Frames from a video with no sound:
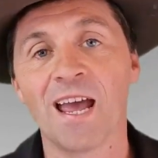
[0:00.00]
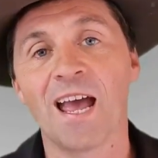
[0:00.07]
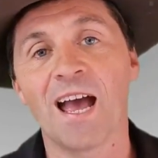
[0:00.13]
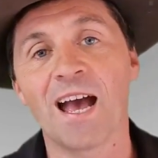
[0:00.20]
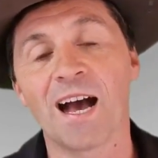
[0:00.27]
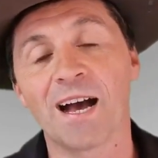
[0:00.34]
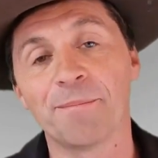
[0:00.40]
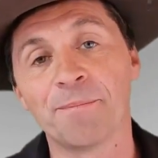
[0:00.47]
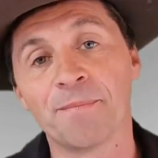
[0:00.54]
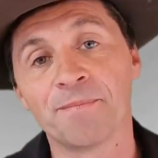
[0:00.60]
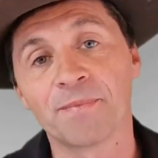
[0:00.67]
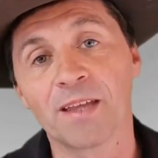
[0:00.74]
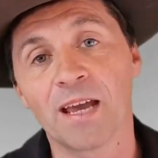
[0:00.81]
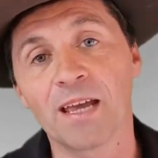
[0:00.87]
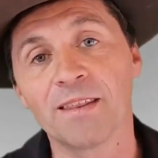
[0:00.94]

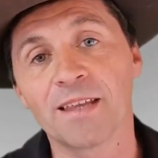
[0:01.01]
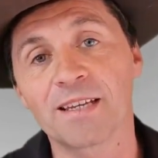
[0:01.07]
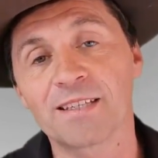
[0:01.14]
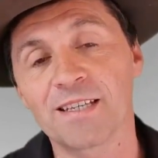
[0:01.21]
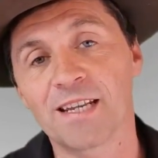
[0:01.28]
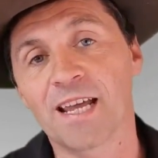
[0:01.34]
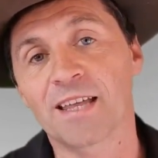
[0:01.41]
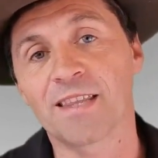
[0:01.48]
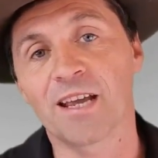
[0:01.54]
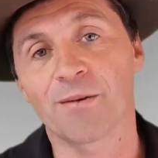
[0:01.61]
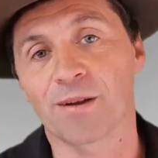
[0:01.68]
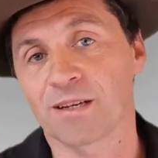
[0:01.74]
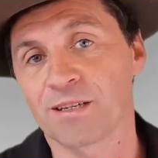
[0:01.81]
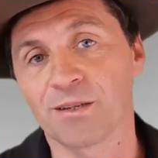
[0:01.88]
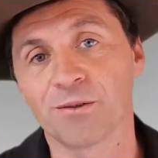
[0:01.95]
and they sit out there
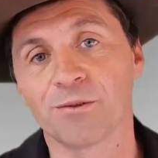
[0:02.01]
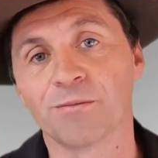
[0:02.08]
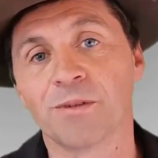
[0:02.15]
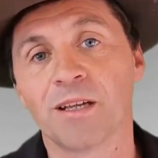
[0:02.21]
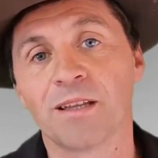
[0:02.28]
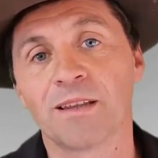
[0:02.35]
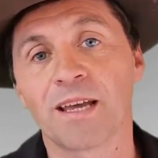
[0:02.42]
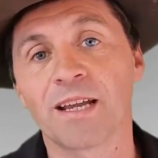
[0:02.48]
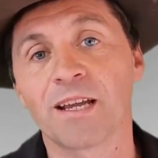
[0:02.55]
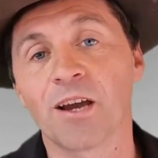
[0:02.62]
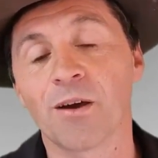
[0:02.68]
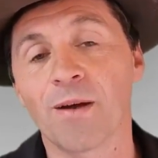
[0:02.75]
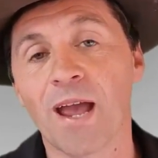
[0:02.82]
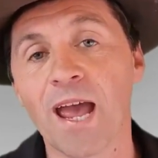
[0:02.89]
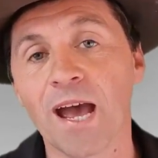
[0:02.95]
until they
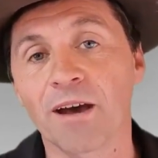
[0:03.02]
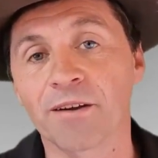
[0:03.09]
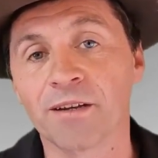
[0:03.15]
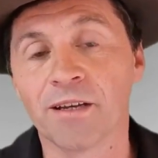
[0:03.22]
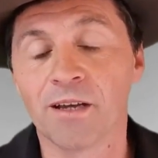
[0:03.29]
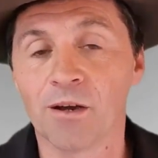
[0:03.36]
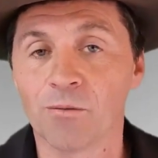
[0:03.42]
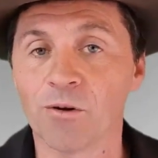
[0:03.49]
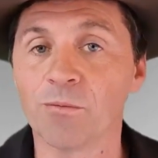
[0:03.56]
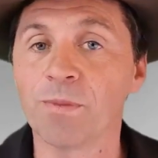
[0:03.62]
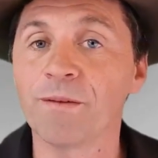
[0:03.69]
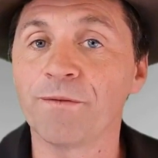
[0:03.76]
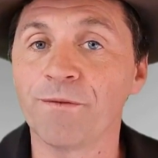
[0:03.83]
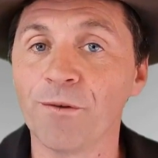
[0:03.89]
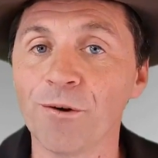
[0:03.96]
go out. Well,
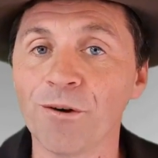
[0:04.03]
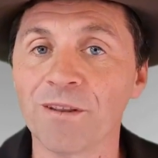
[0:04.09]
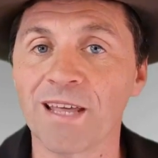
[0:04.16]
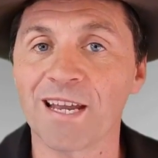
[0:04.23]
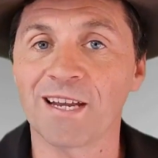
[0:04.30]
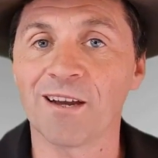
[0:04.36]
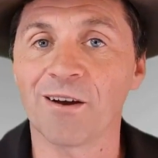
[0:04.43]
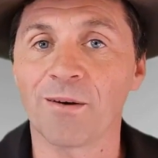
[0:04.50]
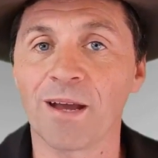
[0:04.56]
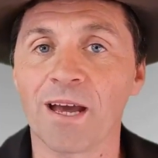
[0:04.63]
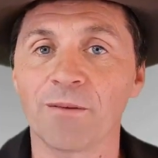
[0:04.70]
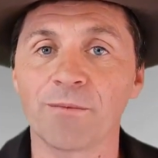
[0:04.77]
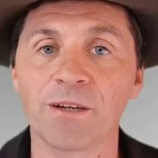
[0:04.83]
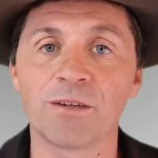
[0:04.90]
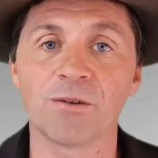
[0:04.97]
before they go
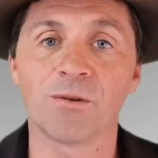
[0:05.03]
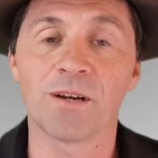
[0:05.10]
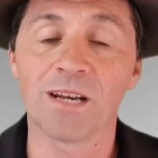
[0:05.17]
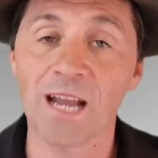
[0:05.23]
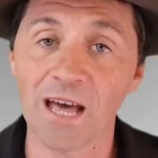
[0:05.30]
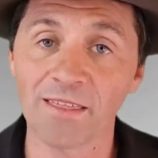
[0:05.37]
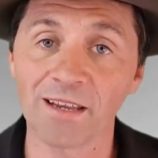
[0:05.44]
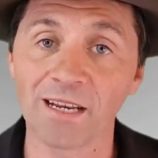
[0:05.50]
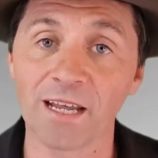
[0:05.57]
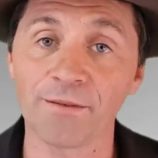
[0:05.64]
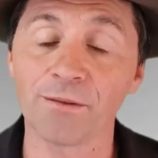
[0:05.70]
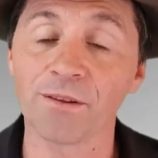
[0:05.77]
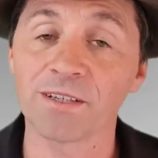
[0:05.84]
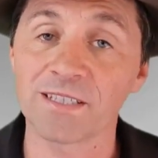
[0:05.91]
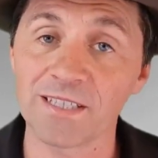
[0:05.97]
out, we do another
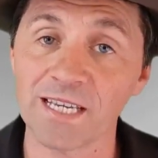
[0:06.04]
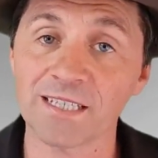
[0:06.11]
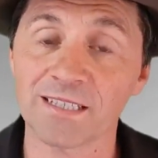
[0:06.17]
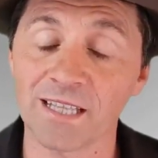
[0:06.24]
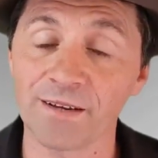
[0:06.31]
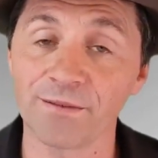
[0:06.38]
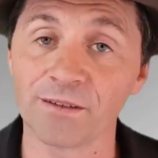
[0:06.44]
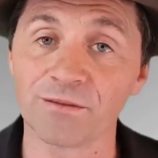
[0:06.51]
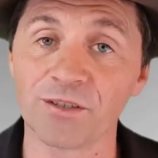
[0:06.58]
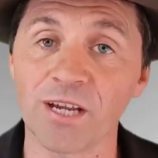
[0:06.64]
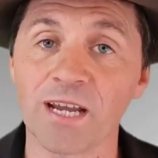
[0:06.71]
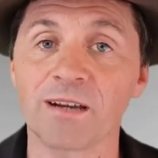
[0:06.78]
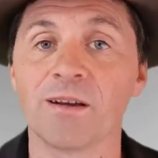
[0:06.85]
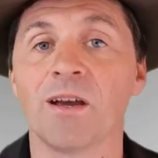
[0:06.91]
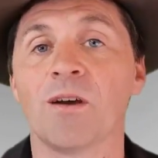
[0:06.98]
level, the 6th level of
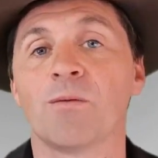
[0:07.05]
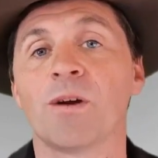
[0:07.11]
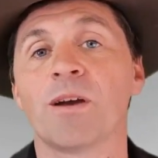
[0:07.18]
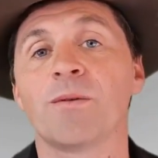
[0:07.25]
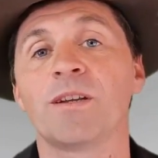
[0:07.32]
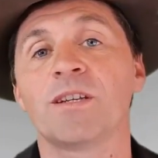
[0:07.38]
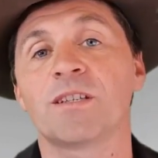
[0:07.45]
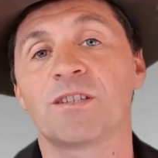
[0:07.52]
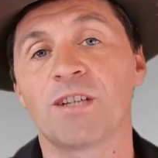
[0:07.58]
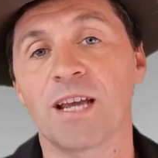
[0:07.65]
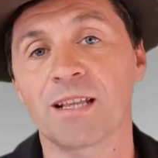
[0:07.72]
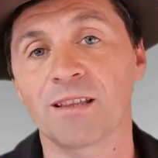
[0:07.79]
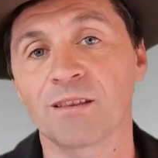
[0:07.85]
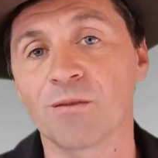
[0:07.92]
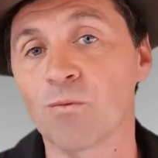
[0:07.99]
check, where we just
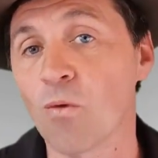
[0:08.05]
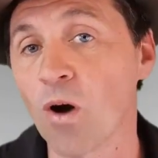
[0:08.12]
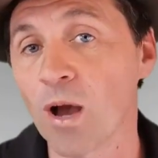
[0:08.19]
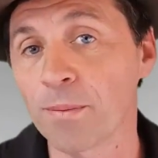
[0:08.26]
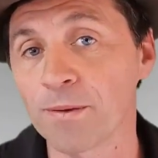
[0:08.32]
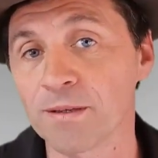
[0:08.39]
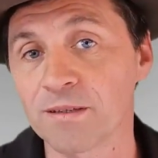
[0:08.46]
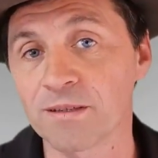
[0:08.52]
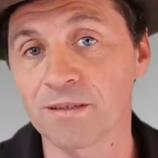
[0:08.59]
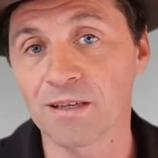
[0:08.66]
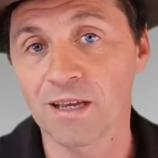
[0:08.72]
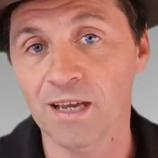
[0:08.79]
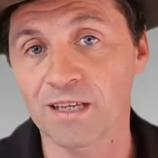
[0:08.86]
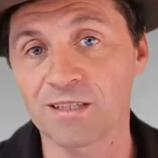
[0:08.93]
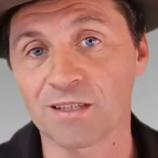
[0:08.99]
check that the wipers
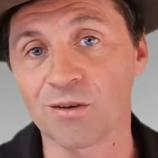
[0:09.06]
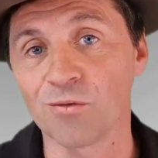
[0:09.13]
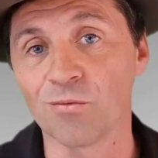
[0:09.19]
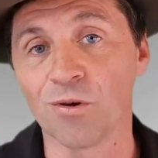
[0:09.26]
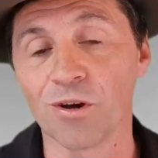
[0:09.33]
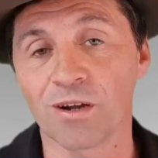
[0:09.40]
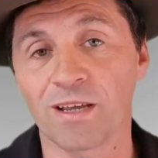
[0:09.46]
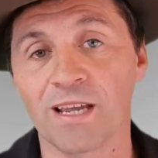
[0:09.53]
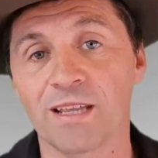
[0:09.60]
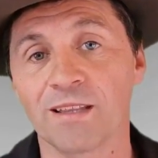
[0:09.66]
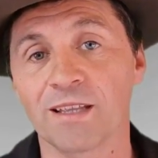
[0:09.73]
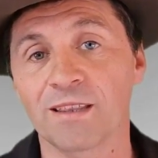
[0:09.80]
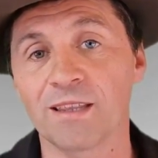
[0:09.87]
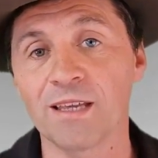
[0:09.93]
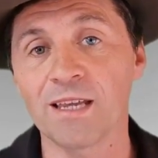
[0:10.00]
are still working,
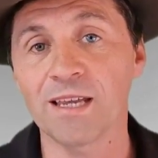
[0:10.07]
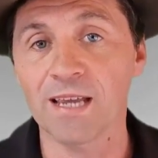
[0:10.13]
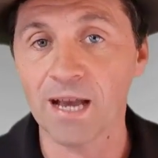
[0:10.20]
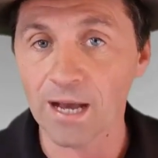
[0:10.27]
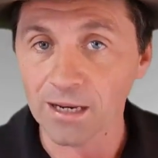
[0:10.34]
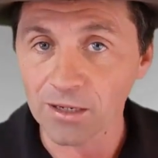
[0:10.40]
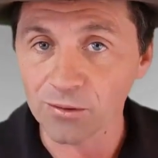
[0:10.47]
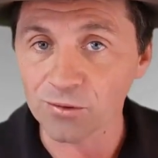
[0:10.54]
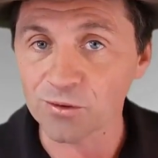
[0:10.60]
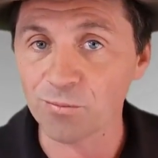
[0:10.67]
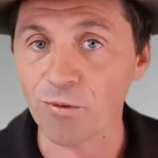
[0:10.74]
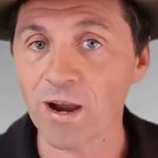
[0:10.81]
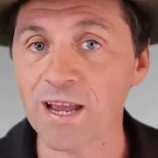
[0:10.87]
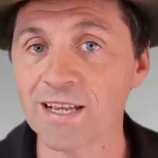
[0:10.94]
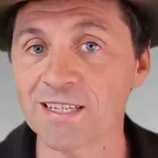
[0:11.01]
that the little
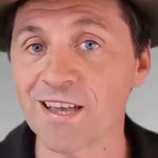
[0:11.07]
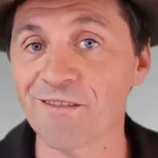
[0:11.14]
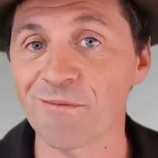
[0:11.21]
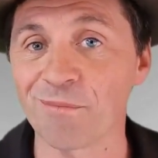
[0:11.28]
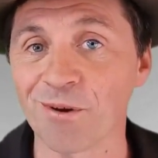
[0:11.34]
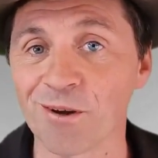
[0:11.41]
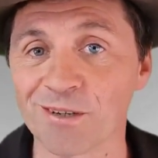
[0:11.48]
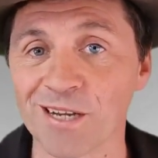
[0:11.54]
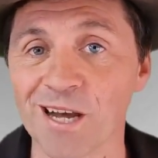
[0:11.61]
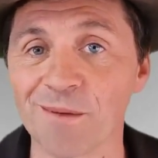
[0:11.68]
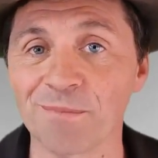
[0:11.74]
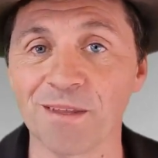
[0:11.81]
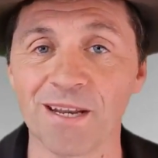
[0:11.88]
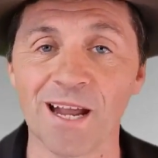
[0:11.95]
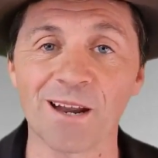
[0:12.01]
sprayers haven't blocked
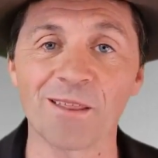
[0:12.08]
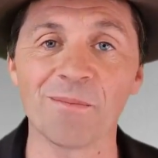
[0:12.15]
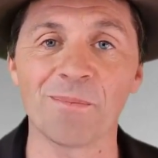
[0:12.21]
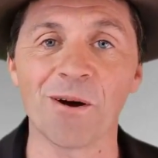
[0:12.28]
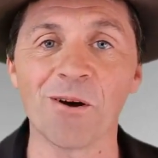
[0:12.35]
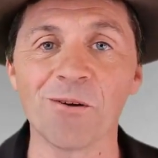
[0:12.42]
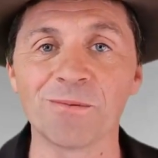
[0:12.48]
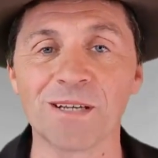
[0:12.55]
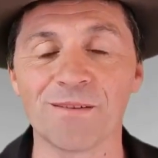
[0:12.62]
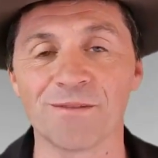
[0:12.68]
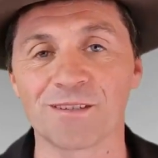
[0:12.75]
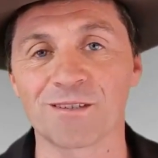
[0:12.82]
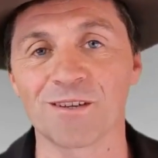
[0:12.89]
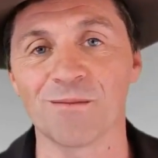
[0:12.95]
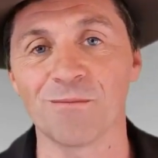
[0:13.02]
up, that none of the bulbs haven't
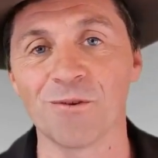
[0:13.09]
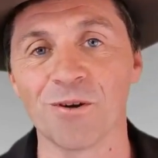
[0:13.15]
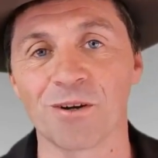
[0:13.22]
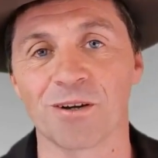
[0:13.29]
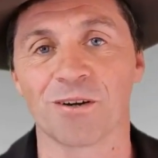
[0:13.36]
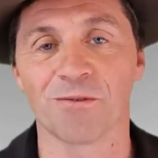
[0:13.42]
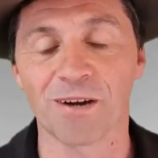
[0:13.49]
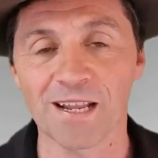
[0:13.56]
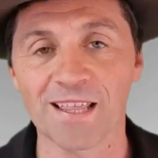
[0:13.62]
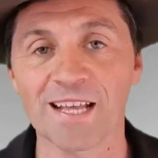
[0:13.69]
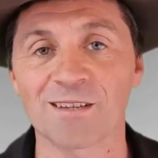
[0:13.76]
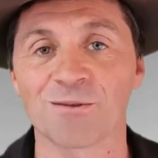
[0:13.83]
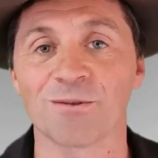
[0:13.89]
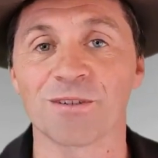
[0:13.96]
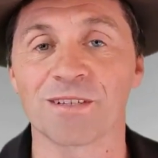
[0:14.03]
stopped working or any of that
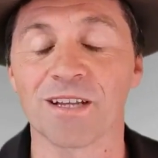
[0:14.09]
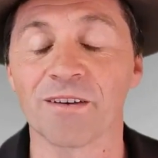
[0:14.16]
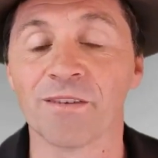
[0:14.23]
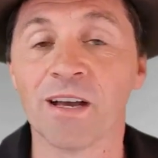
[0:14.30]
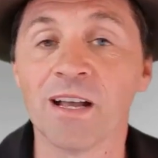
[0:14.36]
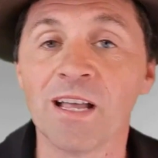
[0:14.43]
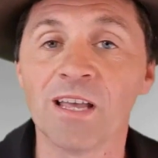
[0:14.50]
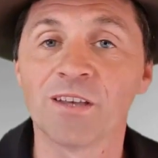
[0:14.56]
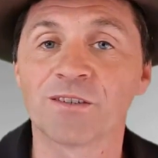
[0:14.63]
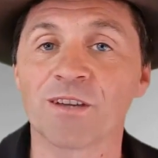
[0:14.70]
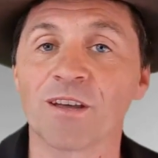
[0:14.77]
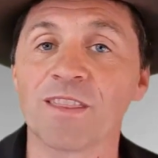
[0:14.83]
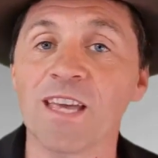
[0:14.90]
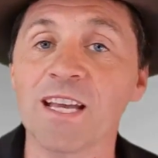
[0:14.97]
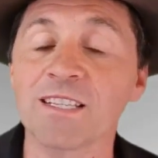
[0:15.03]
sort of stuff. So
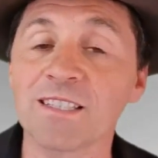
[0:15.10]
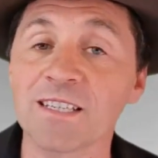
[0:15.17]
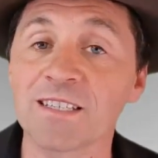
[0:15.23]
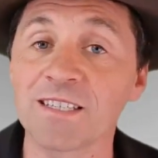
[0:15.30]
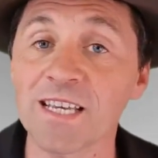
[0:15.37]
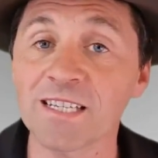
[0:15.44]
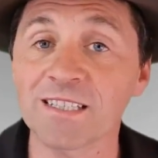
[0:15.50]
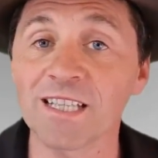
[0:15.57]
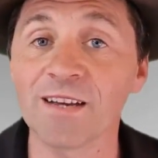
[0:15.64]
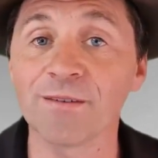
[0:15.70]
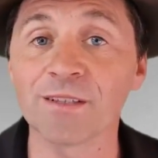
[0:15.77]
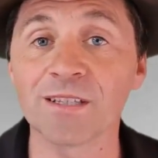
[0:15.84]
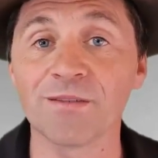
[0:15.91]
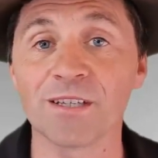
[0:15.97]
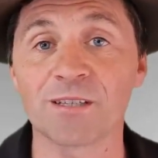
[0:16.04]
there's the 6
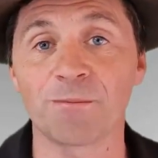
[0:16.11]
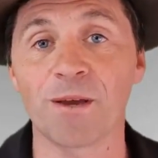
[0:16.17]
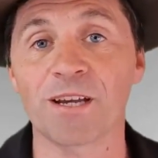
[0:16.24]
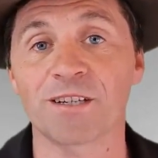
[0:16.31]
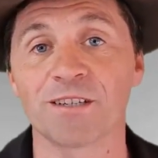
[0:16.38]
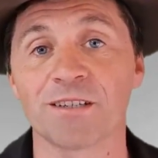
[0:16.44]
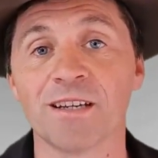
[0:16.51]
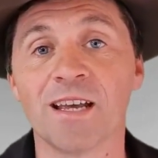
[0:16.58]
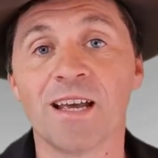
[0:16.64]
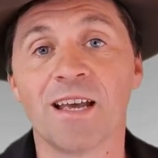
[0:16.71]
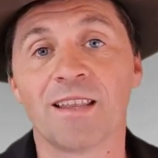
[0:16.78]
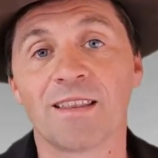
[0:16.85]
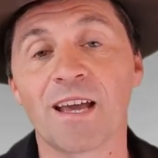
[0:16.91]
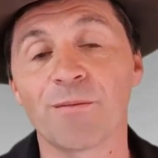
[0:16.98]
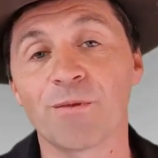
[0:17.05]
levels of inspection
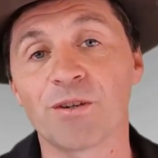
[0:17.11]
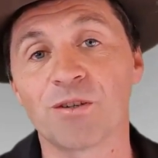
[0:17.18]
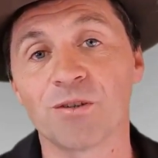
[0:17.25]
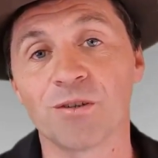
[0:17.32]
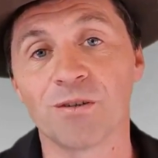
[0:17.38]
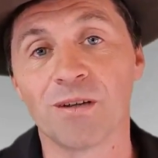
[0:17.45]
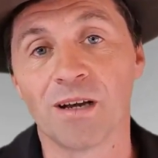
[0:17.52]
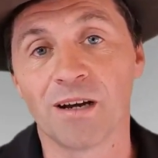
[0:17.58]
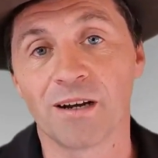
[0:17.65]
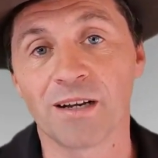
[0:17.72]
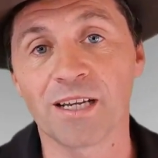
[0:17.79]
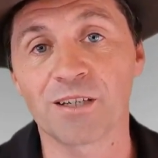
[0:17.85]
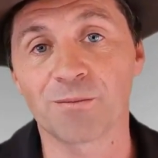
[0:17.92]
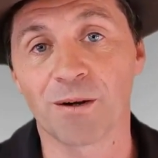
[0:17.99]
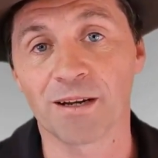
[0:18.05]
that we do on
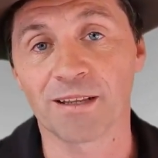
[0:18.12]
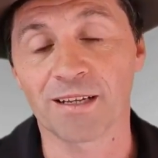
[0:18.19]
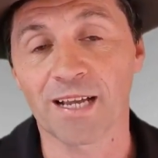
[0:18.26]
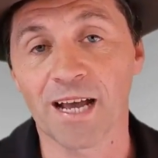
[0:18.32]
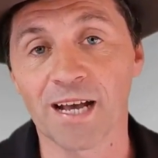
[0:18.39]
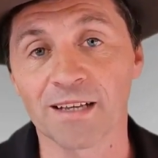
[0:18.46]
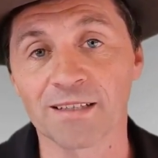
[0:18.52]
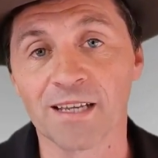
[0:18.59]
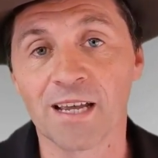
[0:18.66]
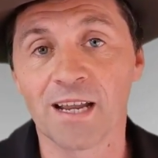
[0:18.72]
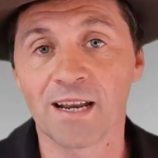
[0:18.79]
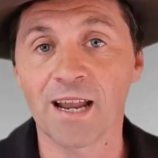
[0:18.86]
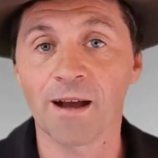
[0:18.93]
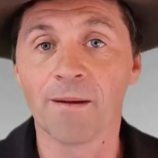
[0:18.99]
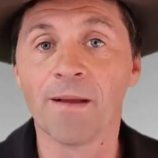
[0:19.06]
each one of the cars.
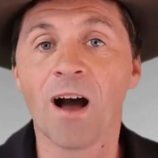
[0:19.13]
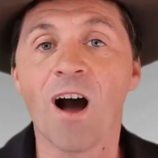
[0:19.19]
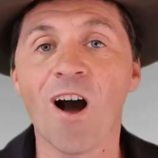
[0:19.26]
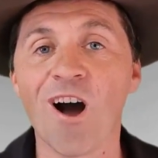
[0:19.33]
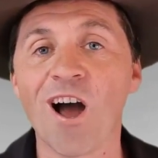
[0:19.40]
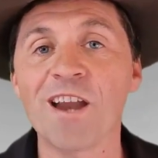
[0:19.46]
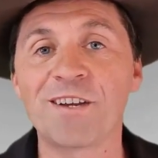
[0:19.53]
Now, I